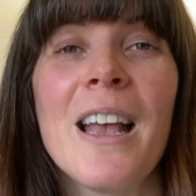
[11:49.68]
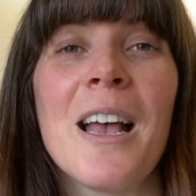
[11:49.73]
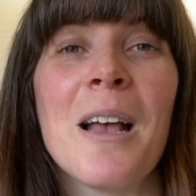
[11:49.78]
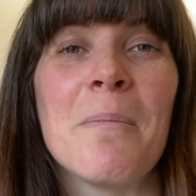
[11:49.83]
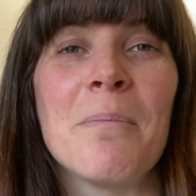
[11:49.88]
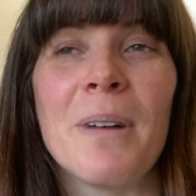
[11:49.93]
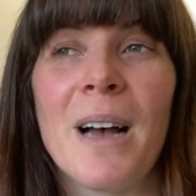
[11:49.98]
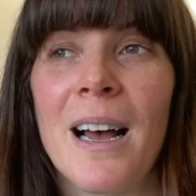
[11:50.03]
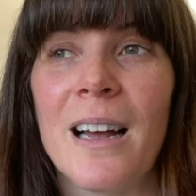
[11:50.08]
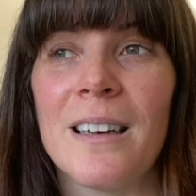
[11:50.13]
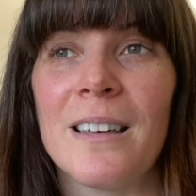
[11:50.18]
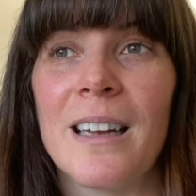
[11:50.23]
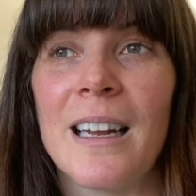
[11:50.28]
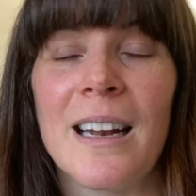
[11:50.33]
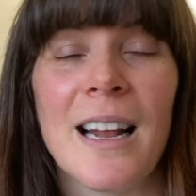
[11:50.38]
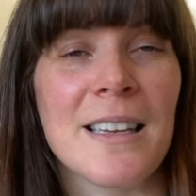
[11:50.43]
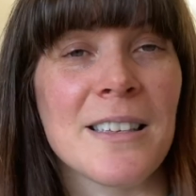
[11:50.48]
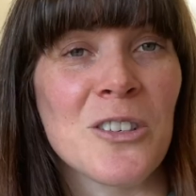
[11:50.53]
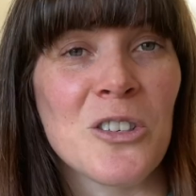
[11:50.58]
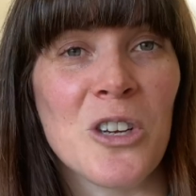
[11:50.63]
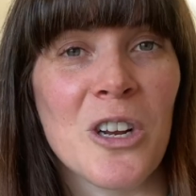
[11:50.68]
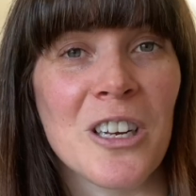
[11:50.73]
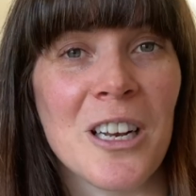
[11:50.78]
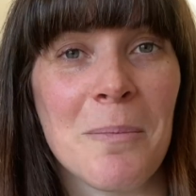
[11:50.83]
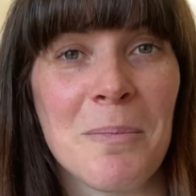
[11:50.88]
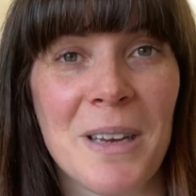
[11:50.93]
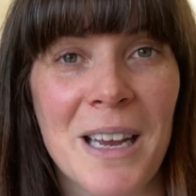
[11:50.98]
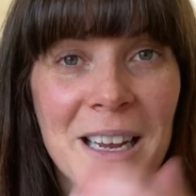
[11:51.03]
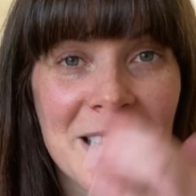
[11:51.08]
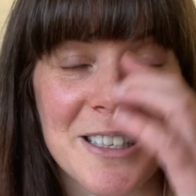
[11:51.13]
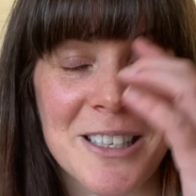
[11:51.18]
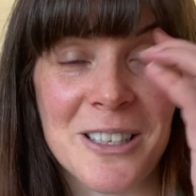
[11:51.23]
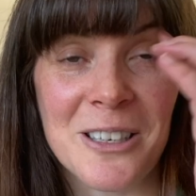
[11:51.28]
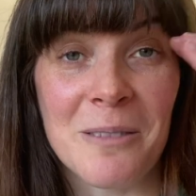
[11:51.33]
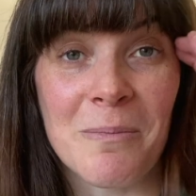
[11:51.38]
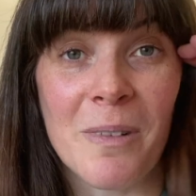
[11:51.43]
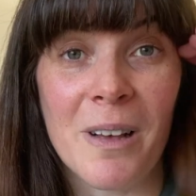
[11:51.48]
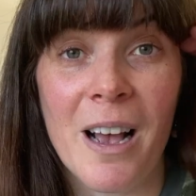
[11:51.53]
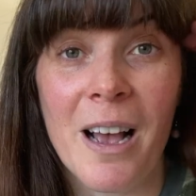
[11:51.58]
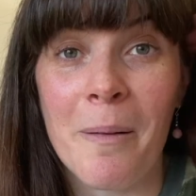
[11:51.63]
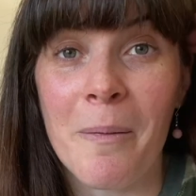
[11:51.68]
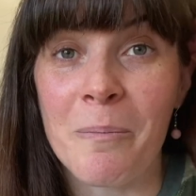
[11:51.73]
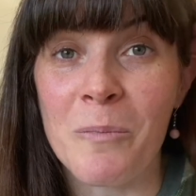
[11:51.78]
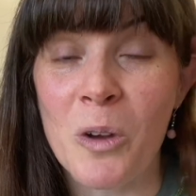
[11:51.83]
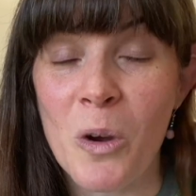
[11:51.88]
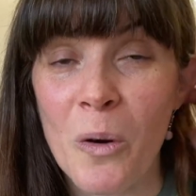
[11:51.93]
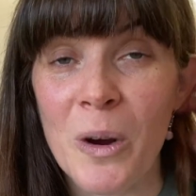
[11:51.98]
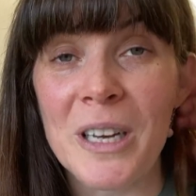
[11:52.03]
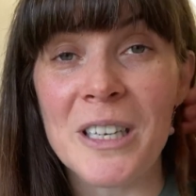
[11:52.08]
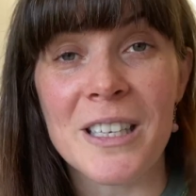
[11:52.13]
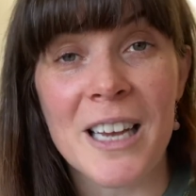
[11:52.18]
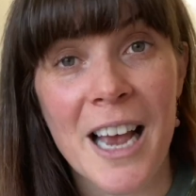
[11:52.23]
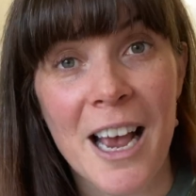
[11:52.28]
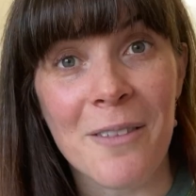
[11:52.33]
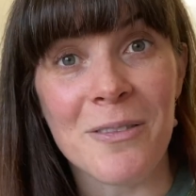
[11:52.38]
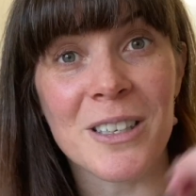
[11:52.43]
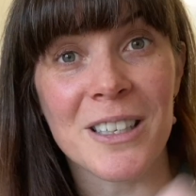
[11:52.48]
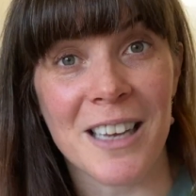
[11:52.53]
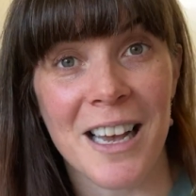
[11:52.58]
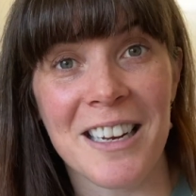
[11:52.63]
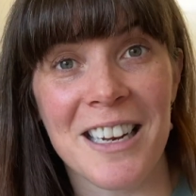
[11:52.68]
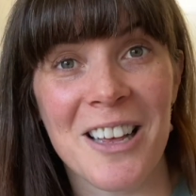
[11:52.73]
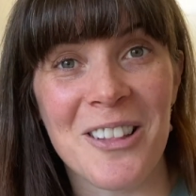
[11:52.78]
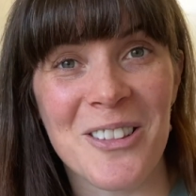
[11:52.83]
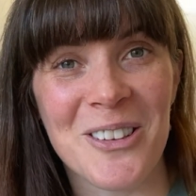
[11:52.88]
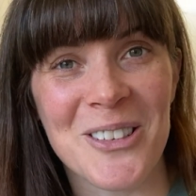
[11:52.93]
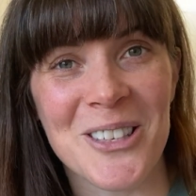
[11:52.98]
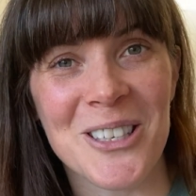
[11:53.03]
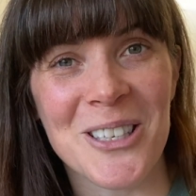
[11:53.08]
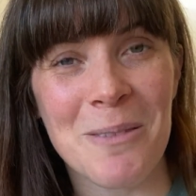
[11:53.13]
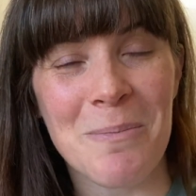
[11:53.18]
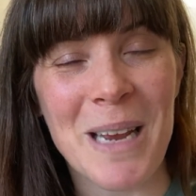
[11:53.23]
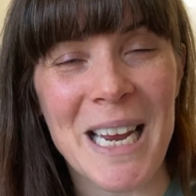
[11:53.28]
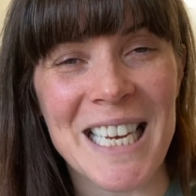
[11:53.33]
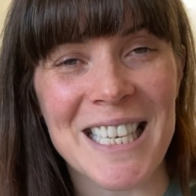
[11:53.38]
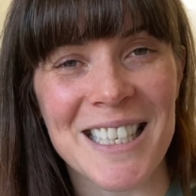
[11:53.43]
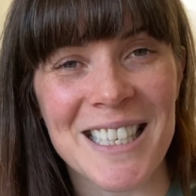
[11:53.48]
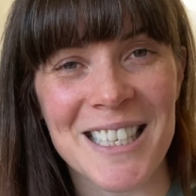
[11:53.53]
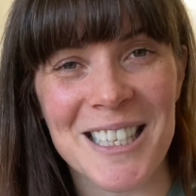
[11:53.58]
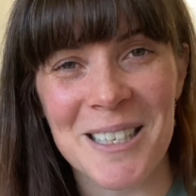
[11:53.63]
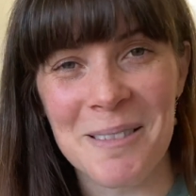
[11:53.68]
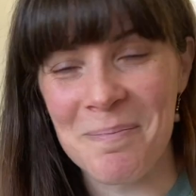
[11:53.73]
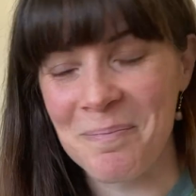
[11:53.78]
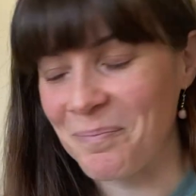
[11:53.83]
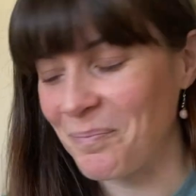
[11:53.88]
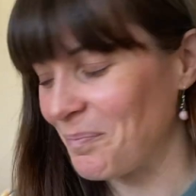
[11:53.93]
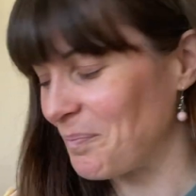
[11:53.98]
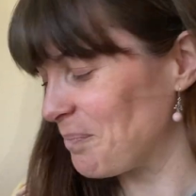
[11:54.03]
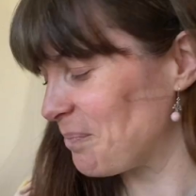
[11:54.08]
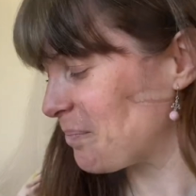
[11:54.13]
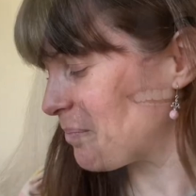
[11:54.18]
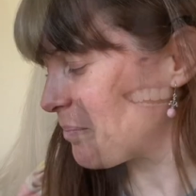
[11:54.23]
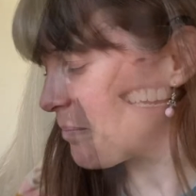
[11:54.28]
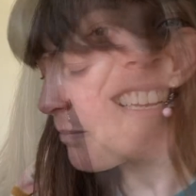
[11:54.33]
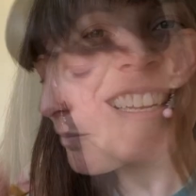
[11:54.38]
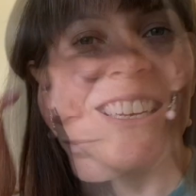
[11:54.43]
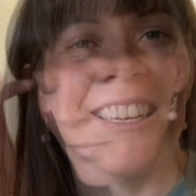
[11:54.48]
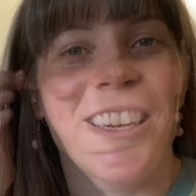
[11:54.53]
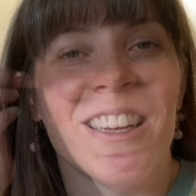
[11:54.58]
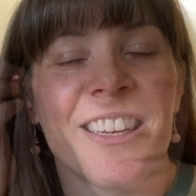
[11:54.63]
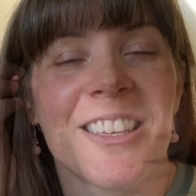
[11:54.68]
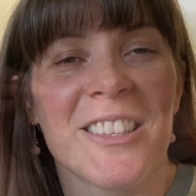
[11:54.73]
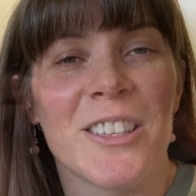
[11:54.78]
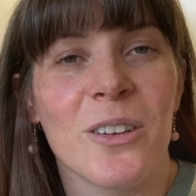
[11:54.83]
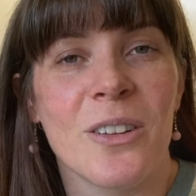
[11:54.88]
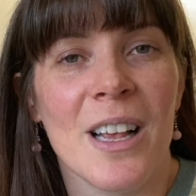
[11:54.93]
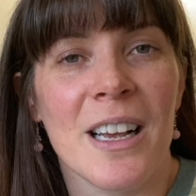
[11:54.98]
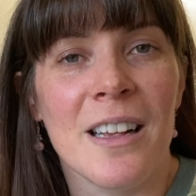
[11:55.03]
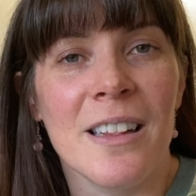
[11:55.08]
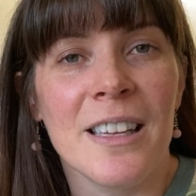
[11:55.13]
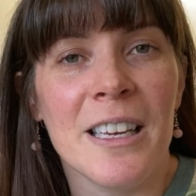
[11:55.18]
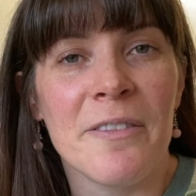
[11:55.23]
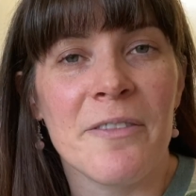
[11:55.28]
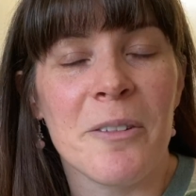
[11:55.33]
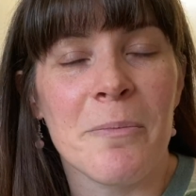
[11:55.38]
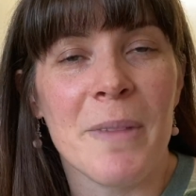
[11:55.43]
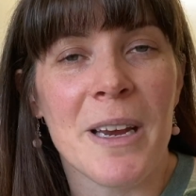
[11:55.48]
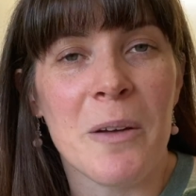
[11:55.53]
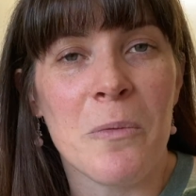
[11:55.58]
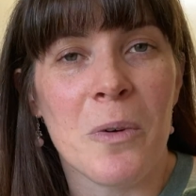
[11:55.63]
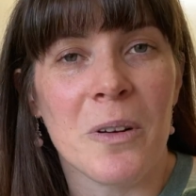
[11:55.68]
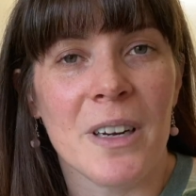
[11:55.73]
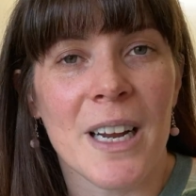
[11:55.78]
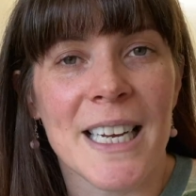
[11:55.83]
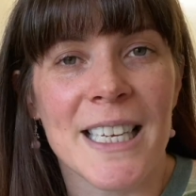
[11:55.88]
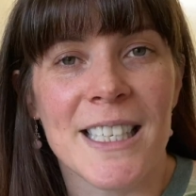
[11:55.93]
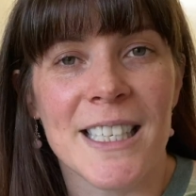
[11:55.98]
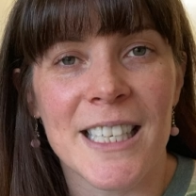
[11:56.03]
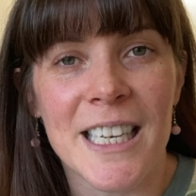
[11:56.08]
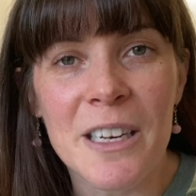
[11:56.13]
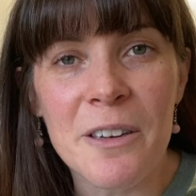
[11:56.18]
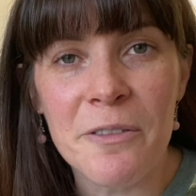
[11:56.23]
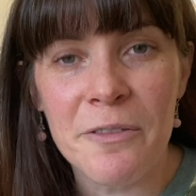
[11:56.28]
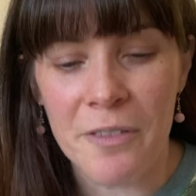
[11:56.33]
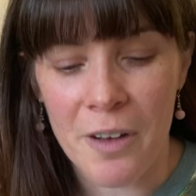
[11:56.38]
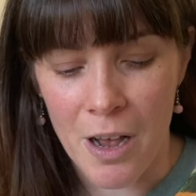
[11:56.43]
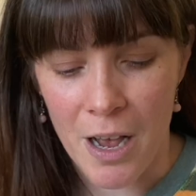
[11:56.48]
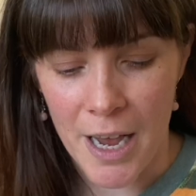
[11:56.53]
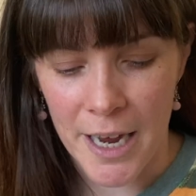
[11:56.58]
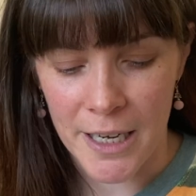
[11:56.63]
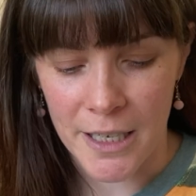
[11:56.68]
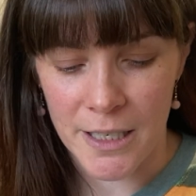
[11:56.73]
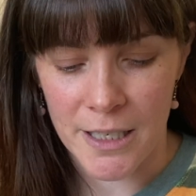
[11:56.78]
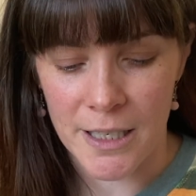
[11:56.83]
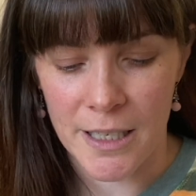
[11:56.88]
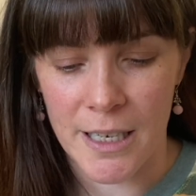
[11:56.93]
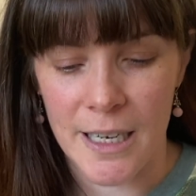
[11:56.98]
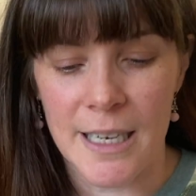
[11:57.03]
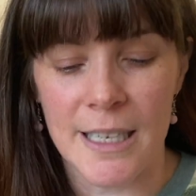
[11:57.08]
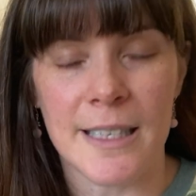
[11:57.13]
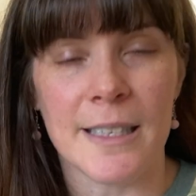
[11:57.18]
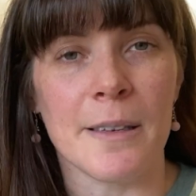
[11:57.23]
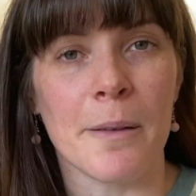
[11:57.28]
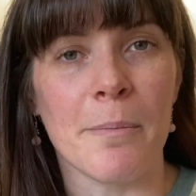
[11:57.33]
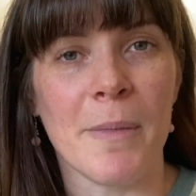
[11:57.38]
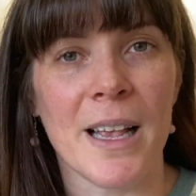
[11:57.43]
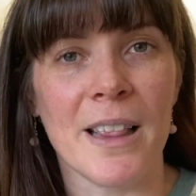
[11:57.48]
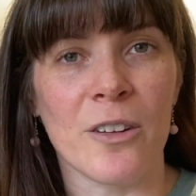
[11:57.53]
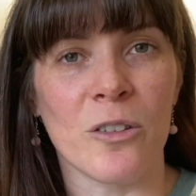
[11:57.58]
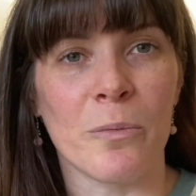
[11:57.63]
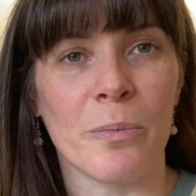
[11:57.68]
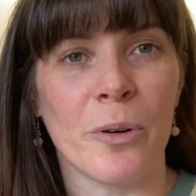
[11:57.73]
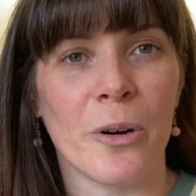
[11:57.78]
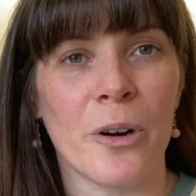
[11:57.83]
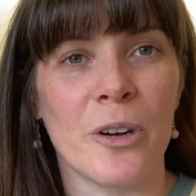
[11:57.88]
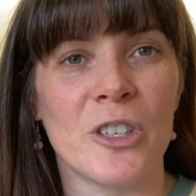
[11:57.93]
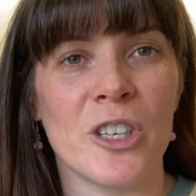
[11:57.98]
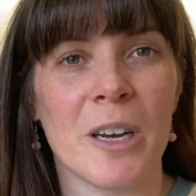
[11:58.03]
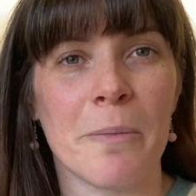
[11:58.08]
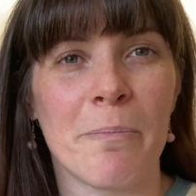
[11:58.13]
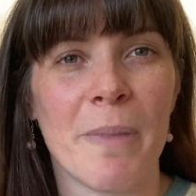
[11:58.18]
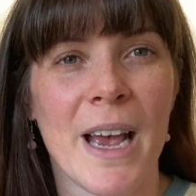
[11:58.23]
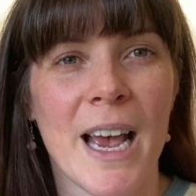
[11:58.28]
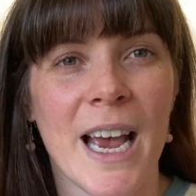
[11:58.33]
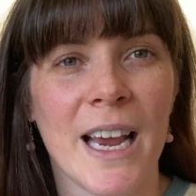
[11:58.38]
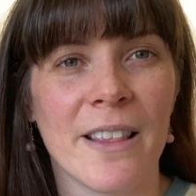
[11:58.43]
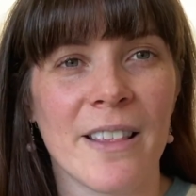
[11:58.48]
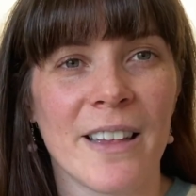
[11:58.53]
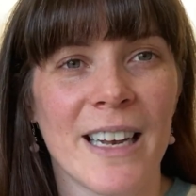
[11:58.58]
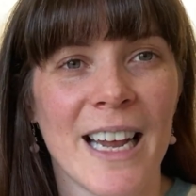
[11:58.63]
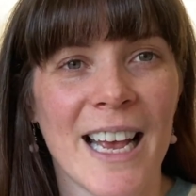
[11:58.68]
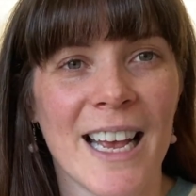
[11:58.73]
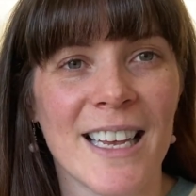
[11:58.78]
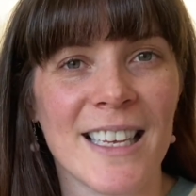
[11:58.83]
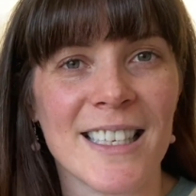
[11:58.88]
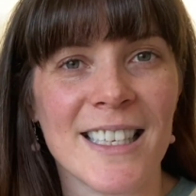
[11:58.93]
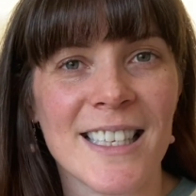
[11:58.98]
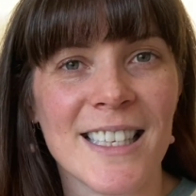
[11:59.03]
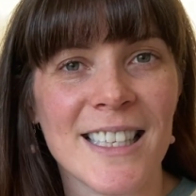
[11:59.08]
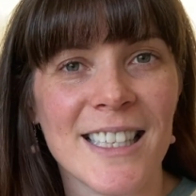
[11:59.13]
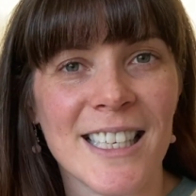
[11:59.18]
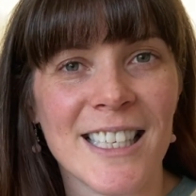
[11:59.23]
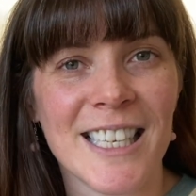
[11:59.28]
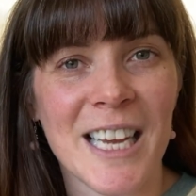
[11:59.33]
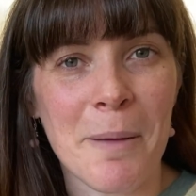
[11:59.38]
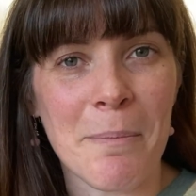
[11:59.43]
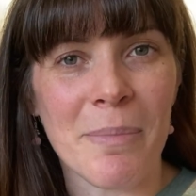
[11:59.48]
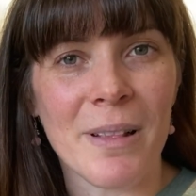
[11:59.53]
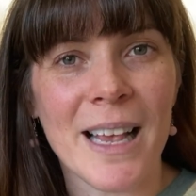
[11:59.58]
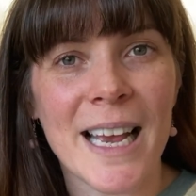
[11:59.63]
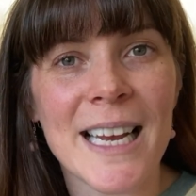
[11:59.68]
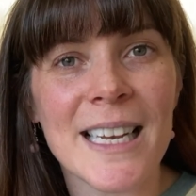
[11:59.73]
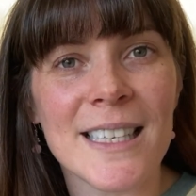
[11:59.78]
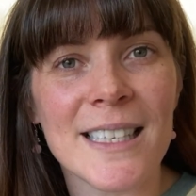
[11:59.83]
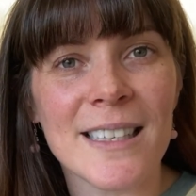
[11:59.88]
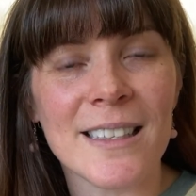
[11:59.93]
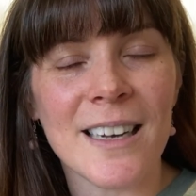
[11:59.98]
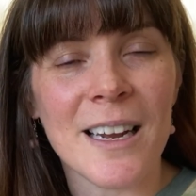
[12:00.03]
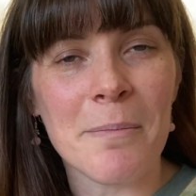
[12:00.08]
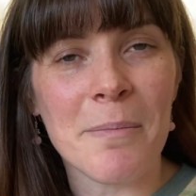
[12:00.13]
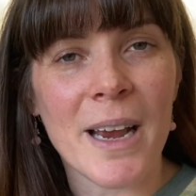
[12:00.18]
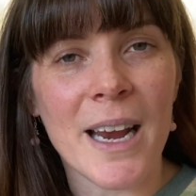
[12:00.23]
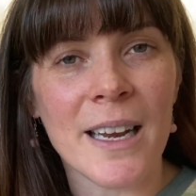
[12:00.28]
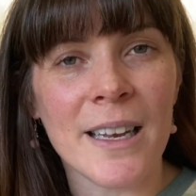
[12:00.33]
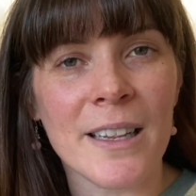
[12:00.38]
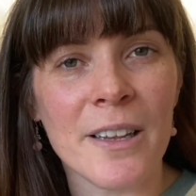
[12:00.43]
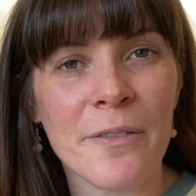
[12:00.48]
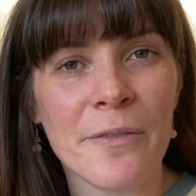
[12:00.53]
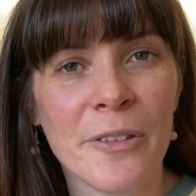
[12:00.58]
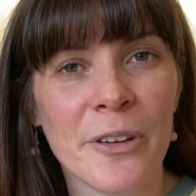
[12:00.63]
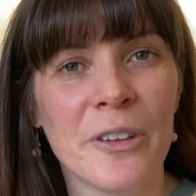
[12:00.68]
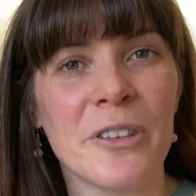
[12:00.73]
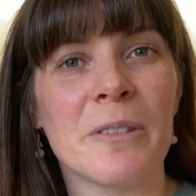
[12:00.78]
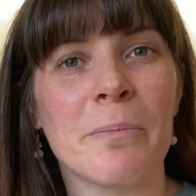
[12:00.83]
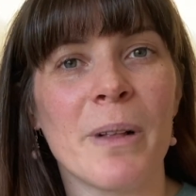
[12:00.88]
but it hasn't turned up yet, so I'm going to have to cut out those new pieces. So luckily for me, what I did find is my little project bag that has the templates that I made in the first